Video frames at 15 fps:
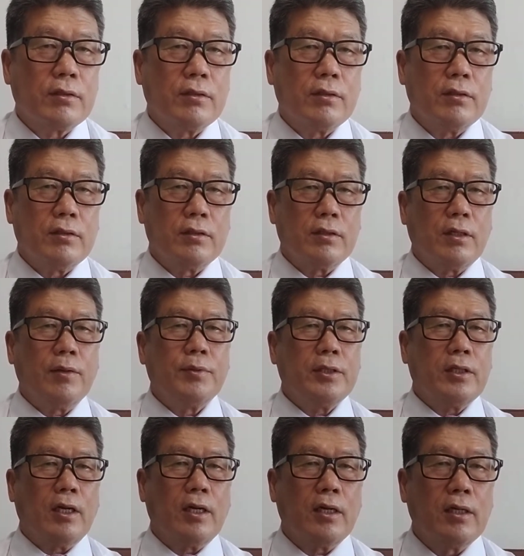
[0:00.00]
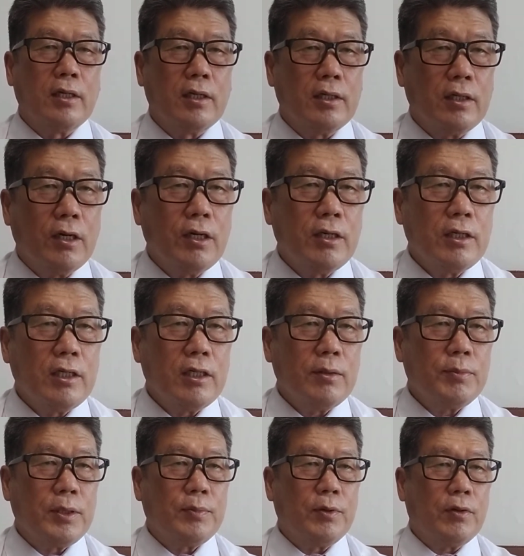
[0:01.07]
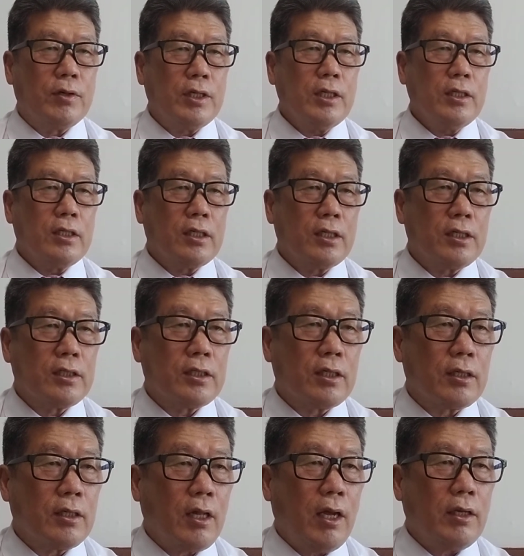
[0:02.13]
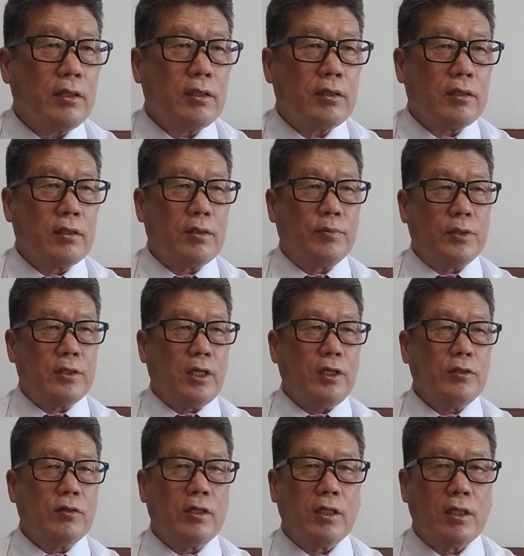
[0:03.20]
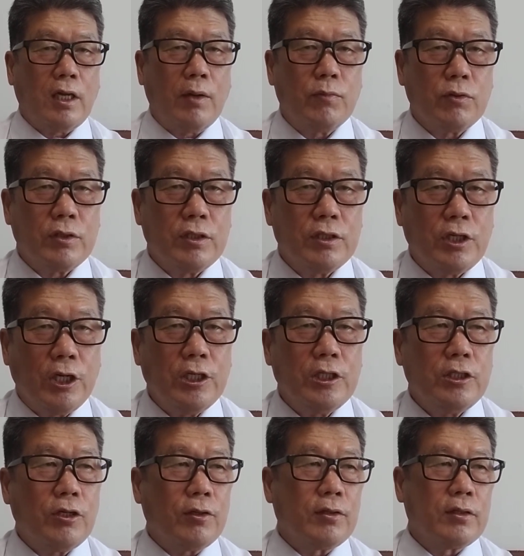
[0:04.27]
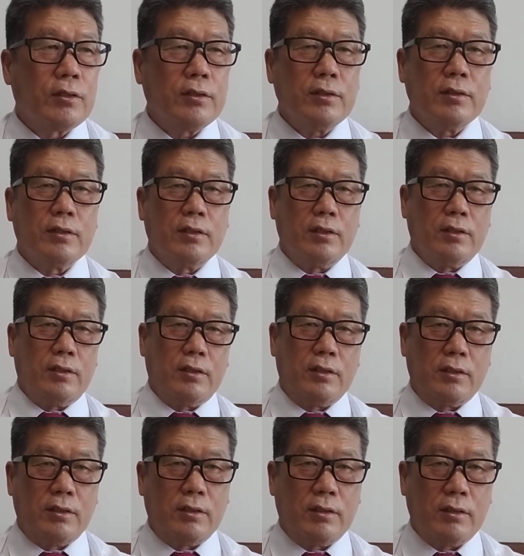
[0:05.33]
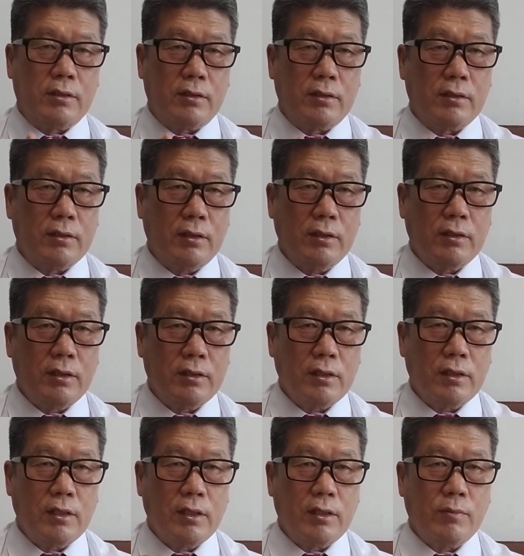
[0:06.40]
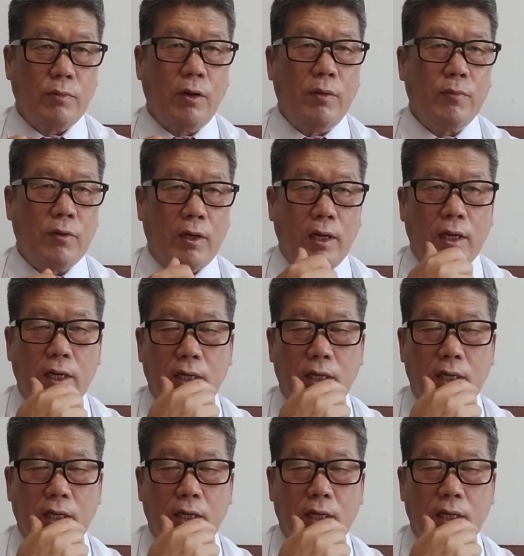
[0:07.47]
Is EBITDA earning before interest, tax, depreciation and amortization. This is the formula,